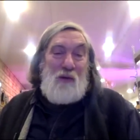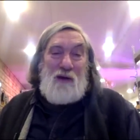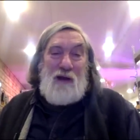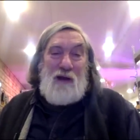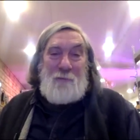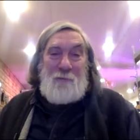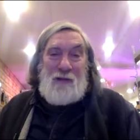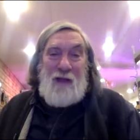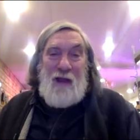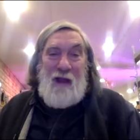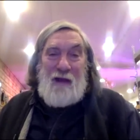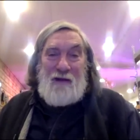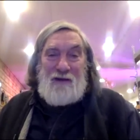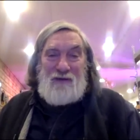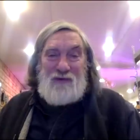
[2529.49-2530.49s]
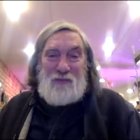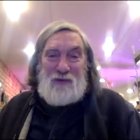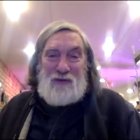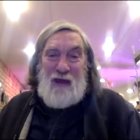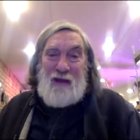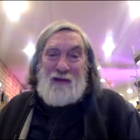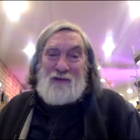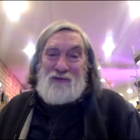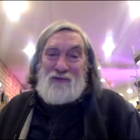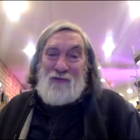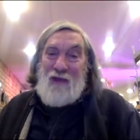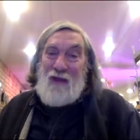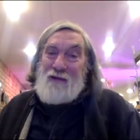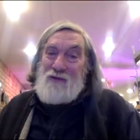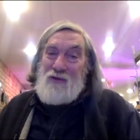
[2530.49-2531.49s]
They grew a couple of acres of
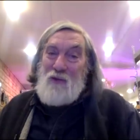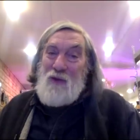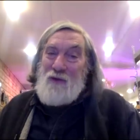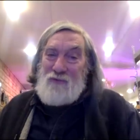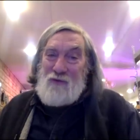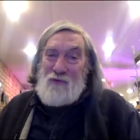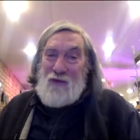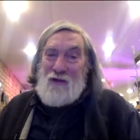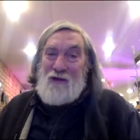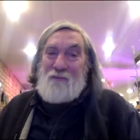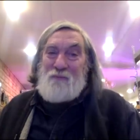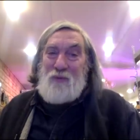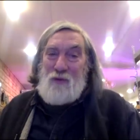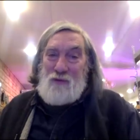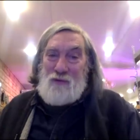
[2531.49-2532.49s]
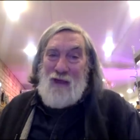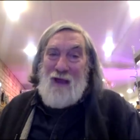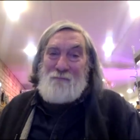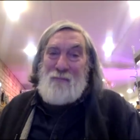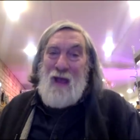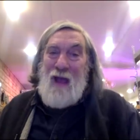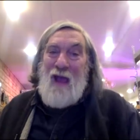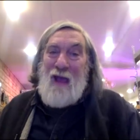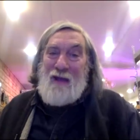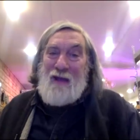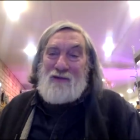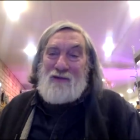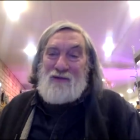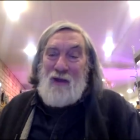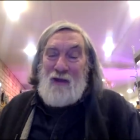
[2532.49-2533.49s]
potatoes and they do everything in burlap
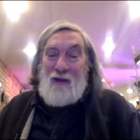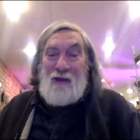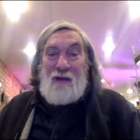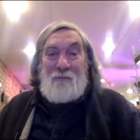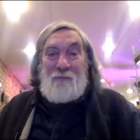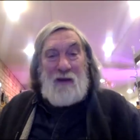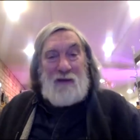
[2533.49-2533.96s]
bags